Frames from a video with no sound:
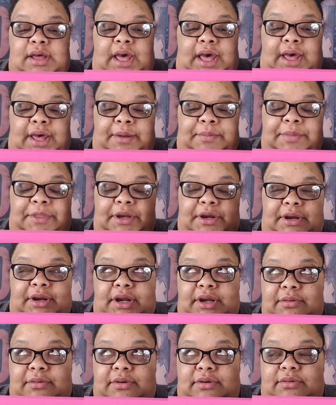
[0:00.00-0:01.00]
um,
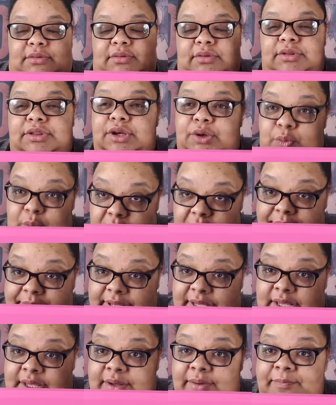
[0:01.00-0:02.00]
there, there will
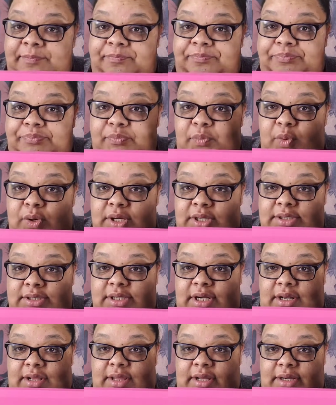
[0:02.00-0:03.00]
be more
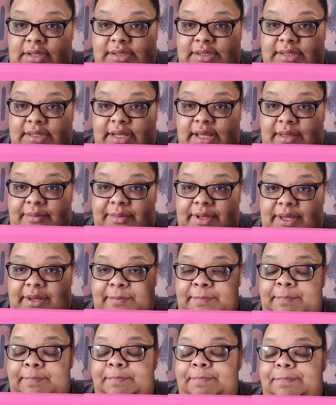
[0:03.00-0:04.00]
Zara Larsson
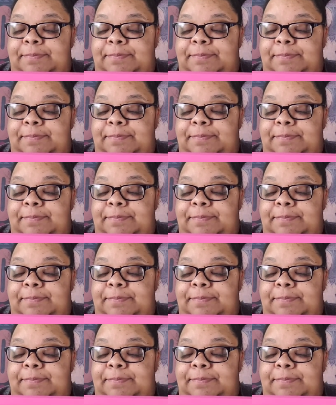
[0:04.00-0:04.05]
coming.